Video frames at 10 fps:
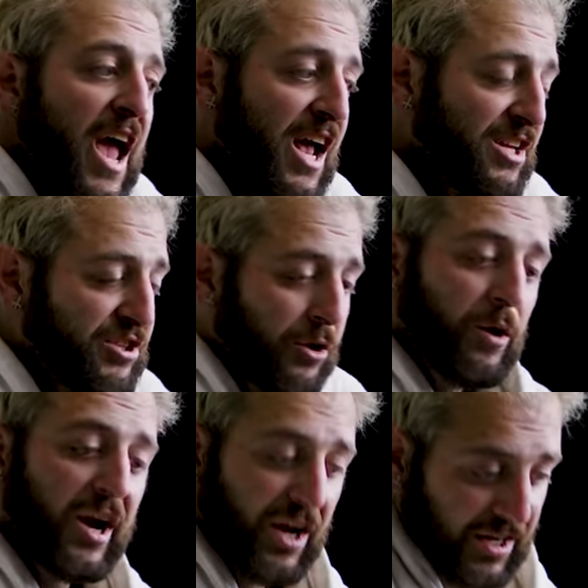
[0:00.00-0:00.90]
And
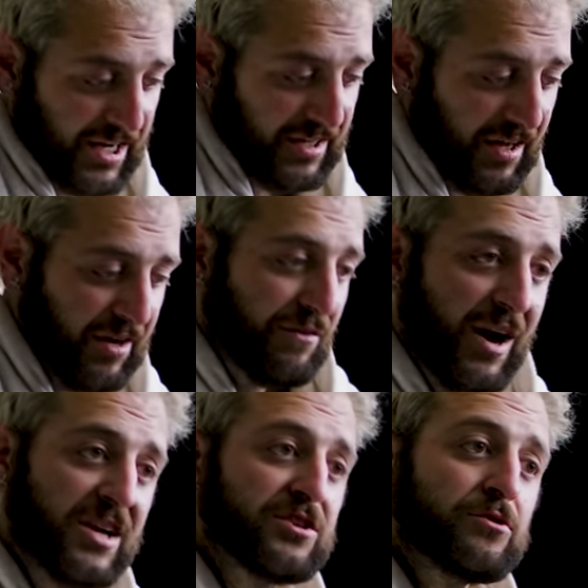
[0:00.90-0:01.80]
so I got kicked out of
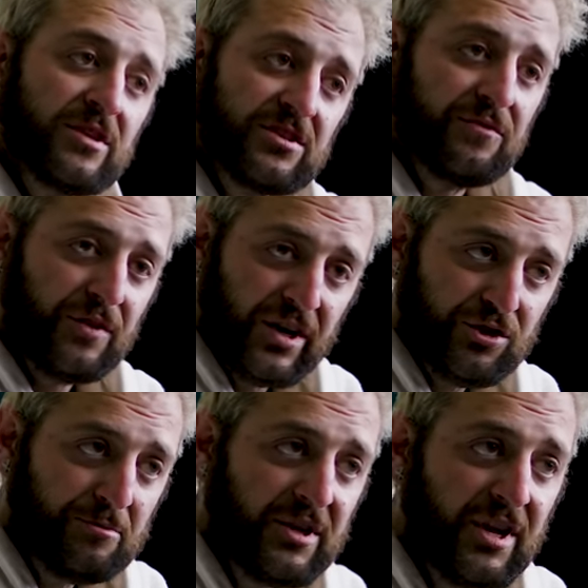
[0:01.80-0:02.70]
high school as a
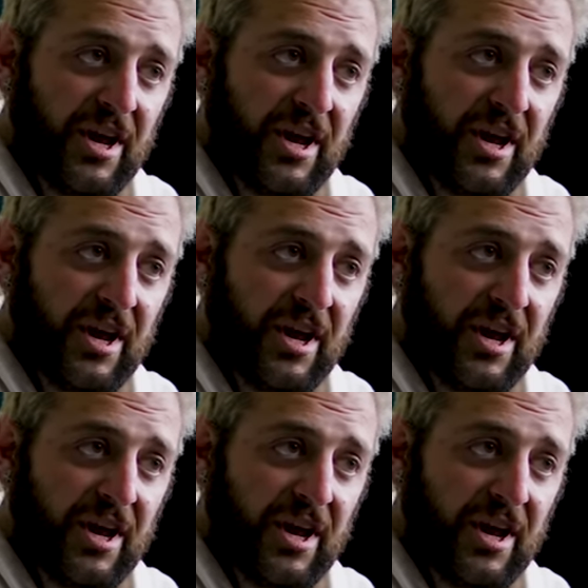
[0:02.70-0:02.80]
freshman,